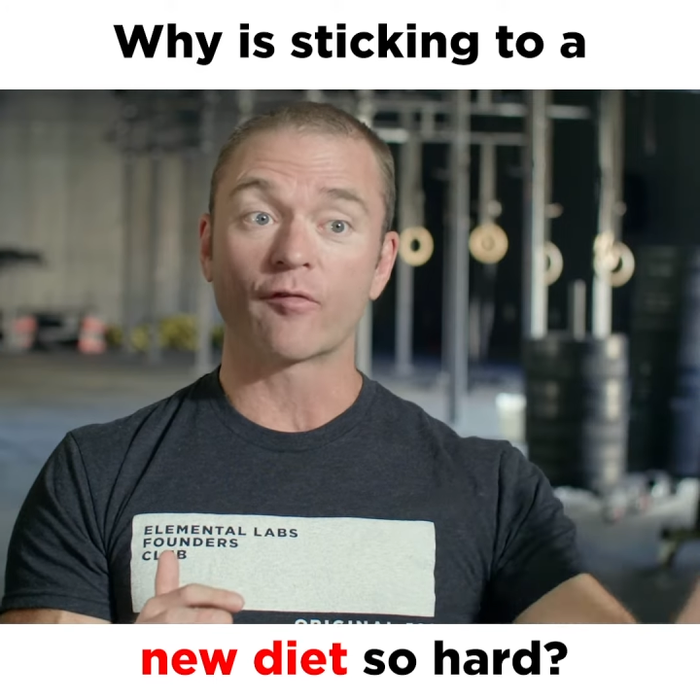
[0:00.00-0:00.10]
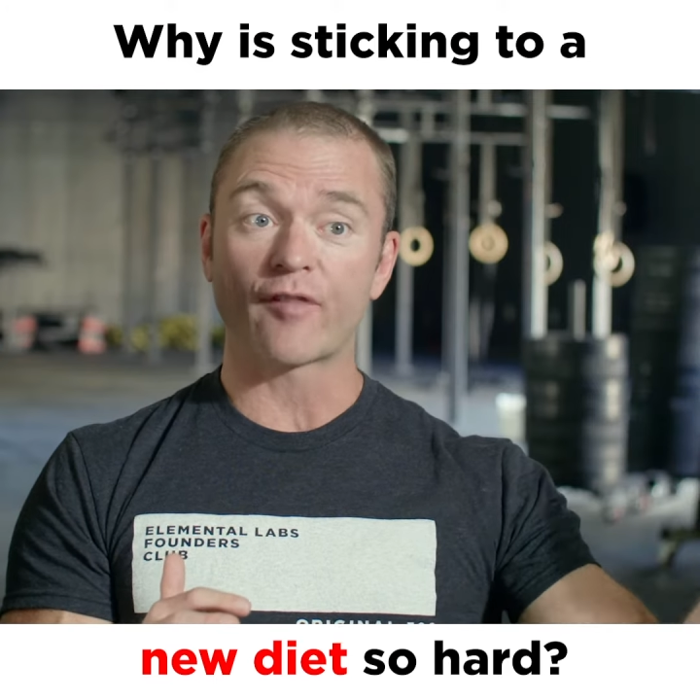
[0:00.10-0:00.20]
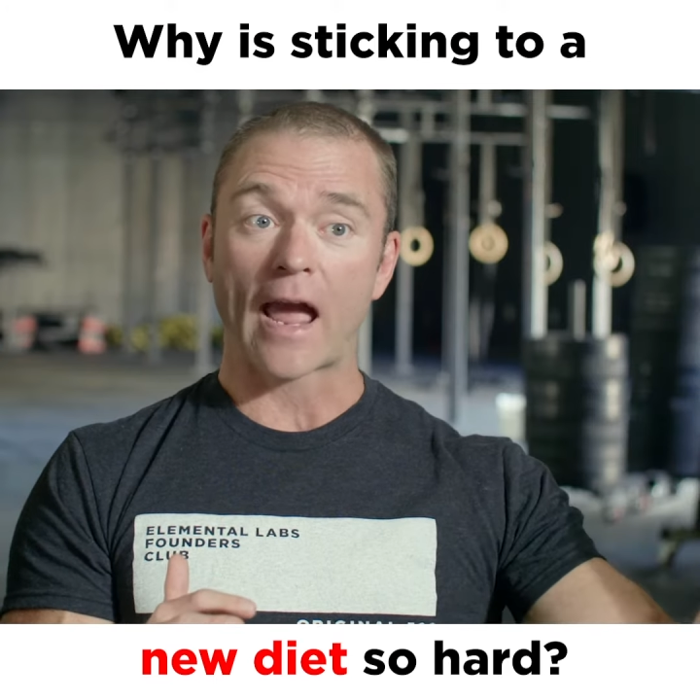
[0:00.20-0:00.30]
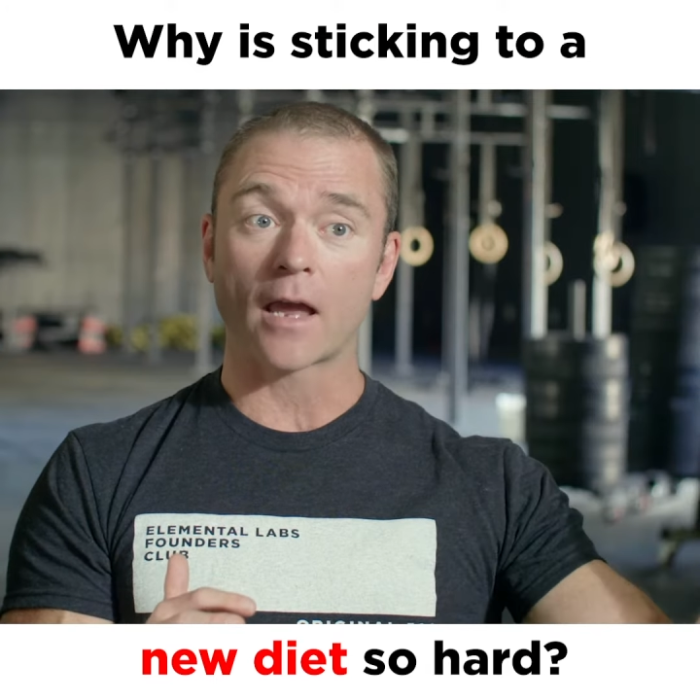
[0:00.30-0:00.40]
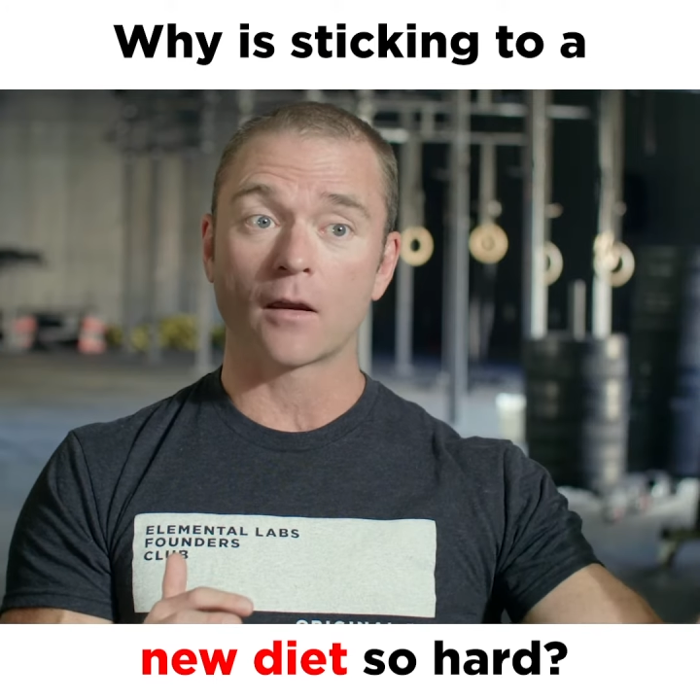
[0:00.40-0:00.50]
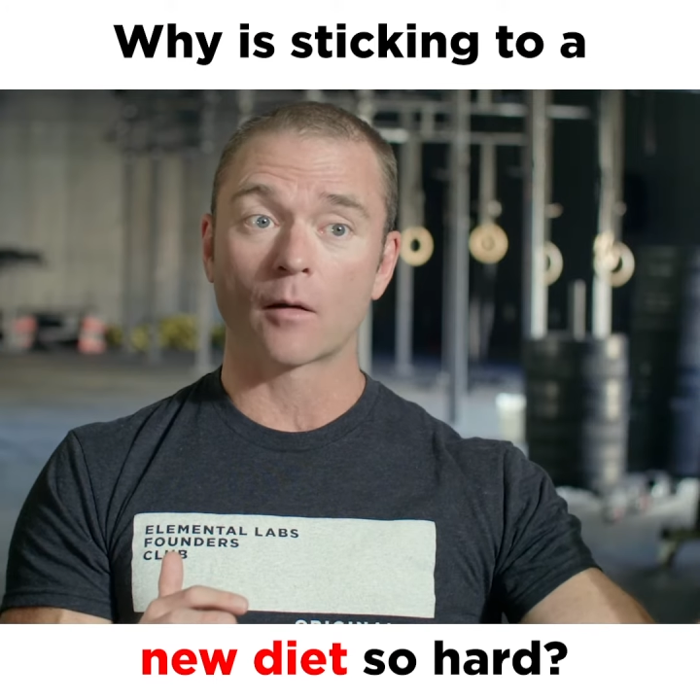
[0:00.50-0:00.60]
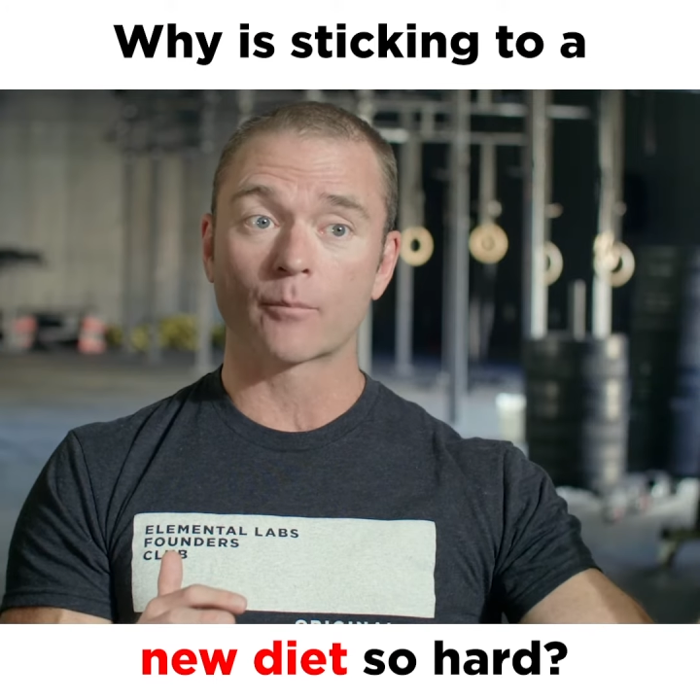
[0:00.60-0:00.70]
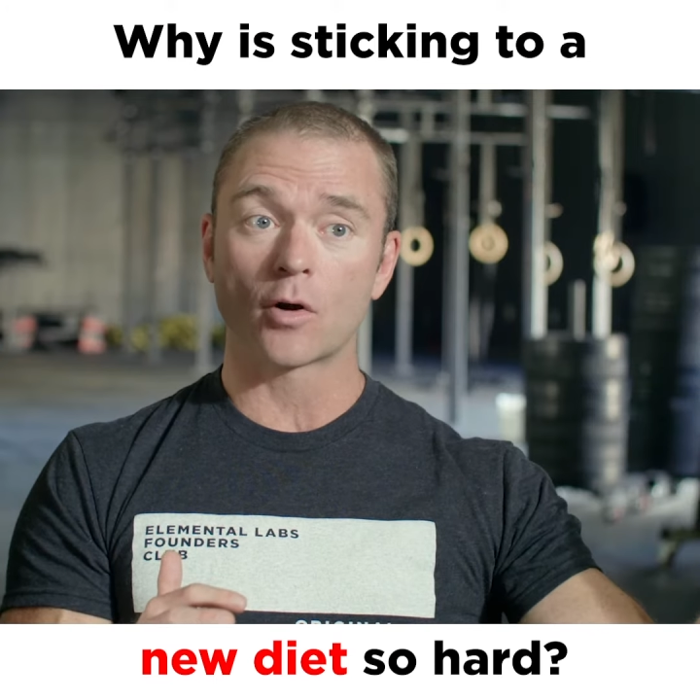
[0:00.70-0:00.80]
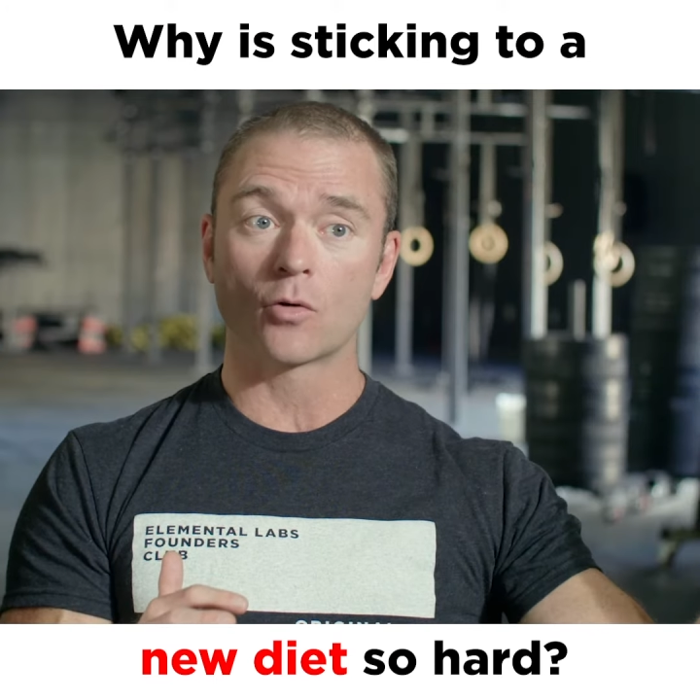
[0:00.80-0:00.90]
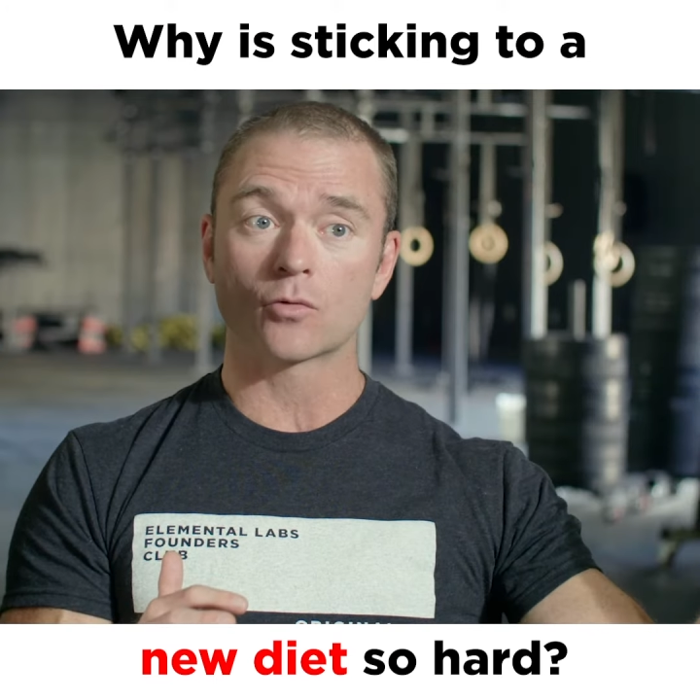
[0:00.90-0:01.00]
fat
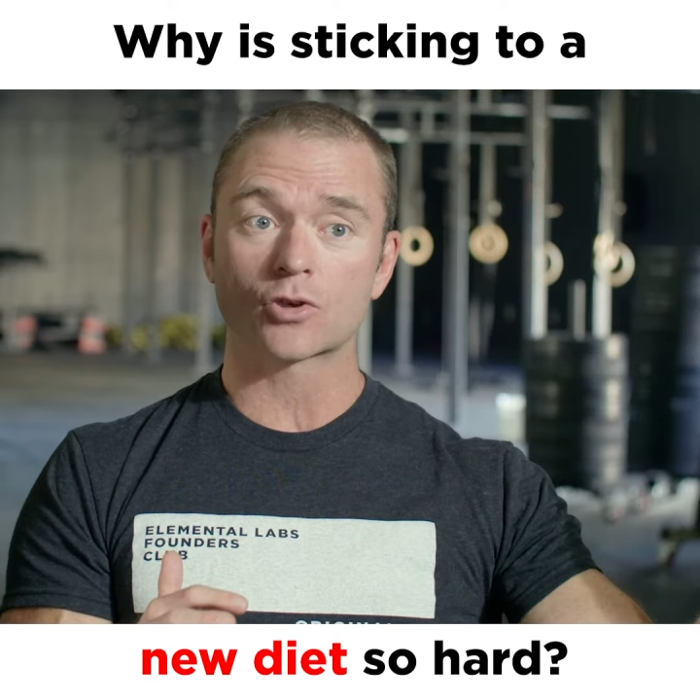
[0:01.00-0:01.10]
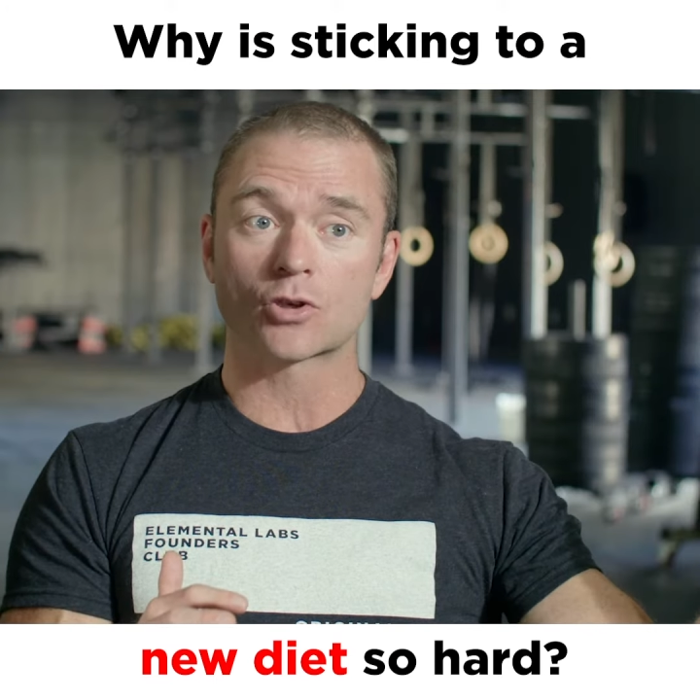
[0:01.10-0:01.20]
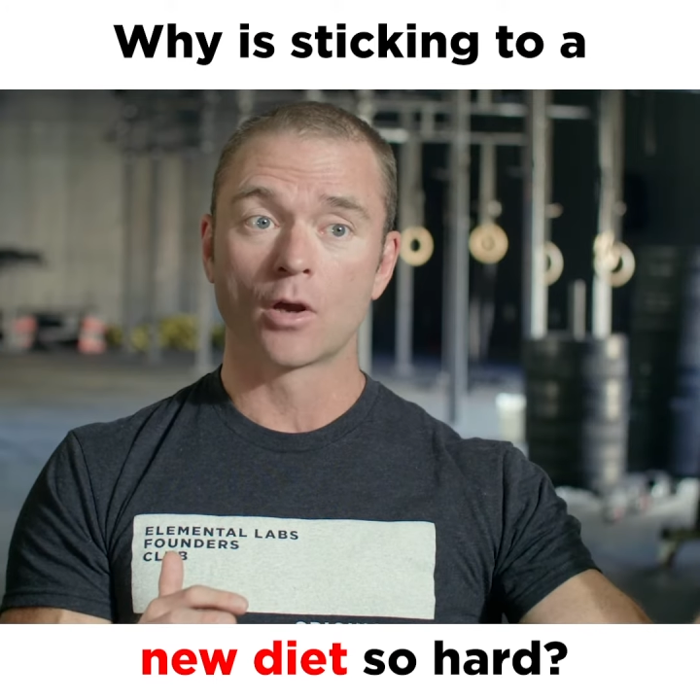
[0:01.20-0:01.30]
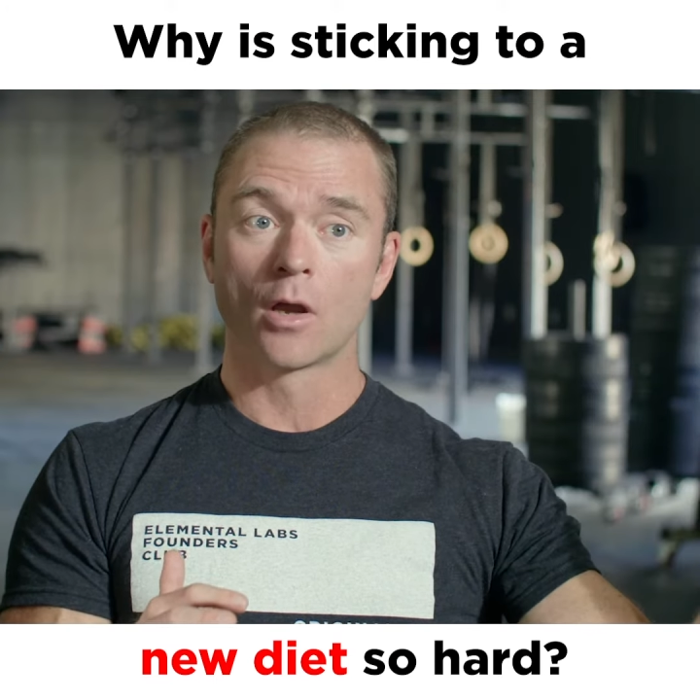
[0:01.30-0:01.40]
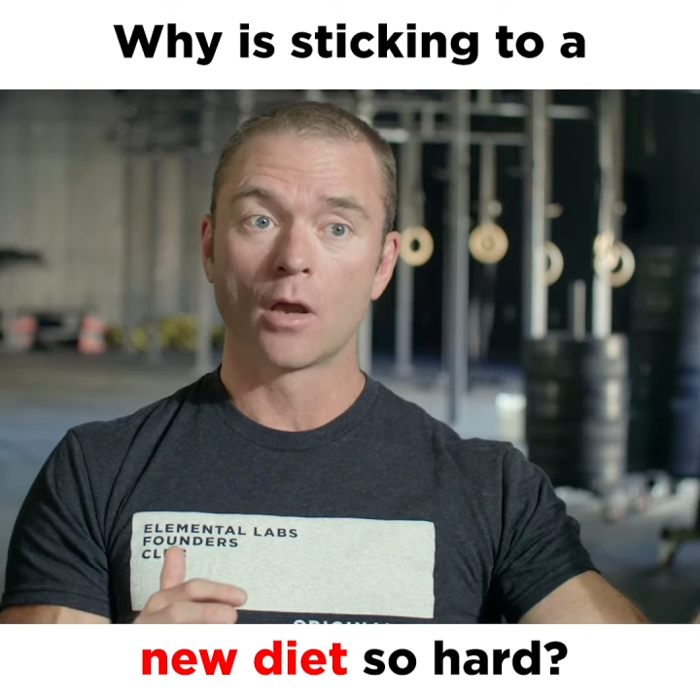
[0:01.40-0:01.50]
approach